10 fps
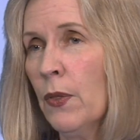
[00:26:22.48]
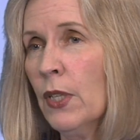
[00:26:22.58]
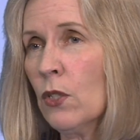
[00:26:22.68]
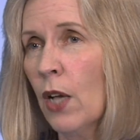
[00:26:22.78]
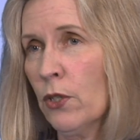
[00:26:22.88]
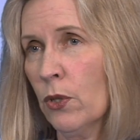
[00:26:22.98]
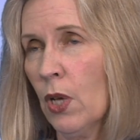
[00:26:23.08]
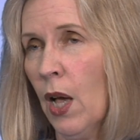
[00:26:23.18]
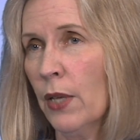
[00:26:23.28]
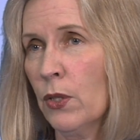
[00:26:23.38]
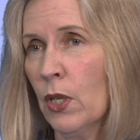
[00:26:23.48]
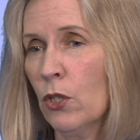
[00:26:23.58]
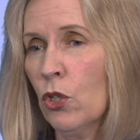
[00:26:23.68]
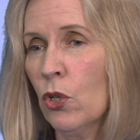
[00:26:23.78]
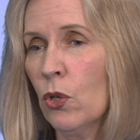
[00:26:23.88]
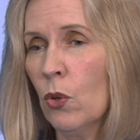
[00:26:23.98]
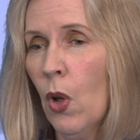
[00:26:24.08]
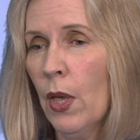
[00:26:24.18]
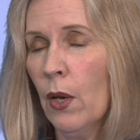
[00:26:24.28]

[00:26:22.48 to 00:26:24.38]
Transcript: this also ties into